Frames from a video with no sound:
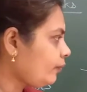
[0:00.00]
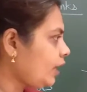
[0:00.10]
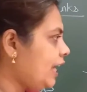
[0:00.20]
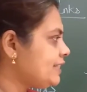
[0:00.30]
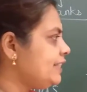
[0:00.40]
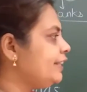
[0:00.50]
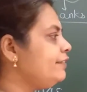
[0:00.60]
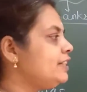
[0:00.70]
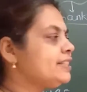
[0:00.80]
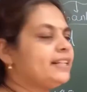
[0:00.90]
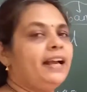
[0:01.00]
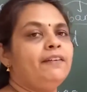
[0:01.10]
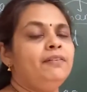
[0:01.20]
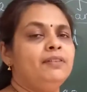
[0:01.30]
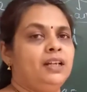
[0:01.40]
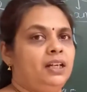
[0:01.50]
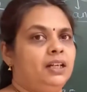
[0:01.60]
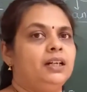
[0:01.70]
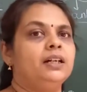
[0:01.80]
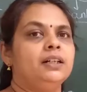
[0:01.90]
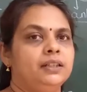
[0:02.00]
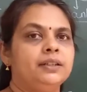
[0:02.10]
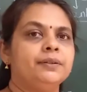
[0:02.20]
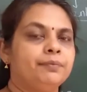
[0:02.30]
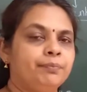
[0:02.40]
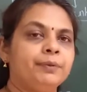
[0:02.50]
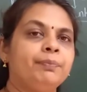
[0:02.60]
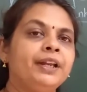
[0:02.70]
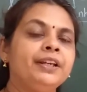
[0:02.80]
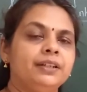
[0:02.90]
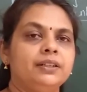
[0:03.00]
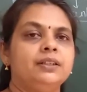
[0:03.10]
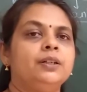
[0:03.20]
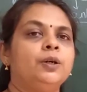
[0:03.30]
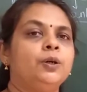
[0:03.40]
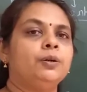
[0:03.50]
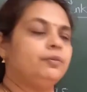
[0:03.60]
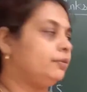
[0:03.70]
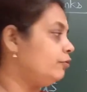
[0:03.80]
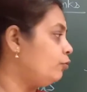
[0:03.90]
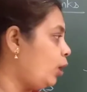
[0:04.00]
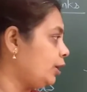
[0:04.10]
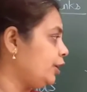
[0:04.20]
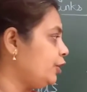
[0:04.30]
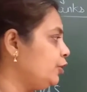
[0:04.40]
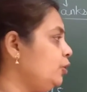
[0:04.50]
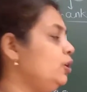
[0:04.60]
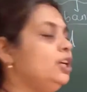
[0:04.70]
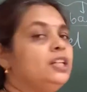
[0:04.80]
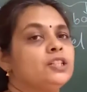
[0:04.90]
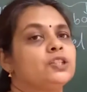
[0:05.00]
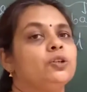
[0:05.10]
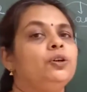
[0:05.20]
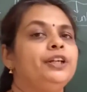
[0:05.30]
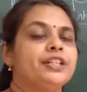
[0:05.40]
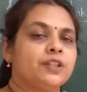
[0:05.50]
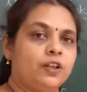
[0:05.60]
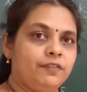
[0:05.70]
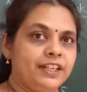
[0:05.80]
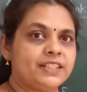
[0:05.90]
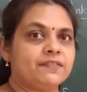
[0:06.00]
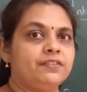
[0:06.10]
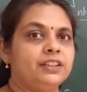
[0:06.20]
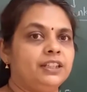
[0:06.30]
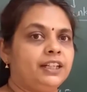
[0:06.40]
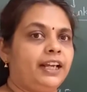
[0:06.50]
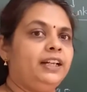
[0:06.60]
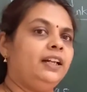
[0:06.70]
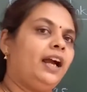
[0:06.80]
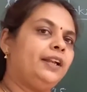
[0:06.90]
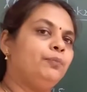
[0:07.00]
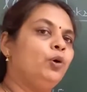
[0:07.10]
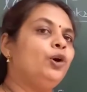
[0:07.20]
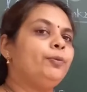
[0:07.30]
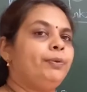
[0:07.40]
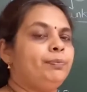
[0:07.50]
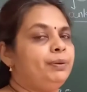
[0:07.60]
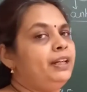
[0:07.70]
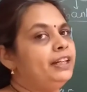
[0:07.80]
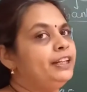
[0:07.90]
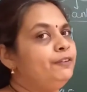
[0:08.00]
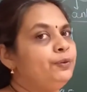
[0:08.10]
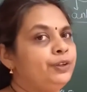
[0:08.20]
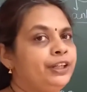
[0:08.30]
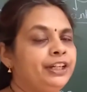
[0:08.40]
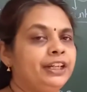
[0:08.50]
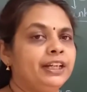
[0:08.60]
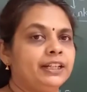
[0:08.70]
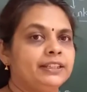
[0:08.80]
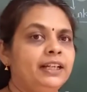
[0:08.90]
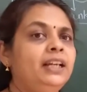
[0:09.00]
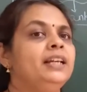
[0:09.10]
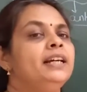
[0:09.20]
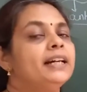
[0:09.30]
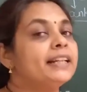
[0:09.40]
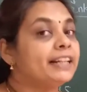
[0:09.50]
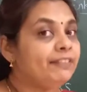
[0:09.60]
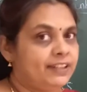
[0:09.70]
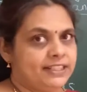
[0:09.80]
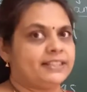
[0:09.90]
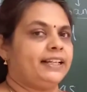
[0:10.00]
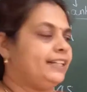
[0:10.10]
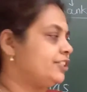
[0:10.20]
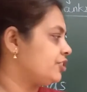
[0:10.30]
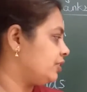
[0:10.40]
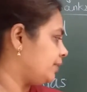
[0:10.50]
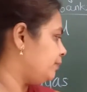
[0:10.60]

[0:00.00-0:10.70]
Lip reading: as the rivers have bring water, no, so it is always fertile and more people live near the river side, children.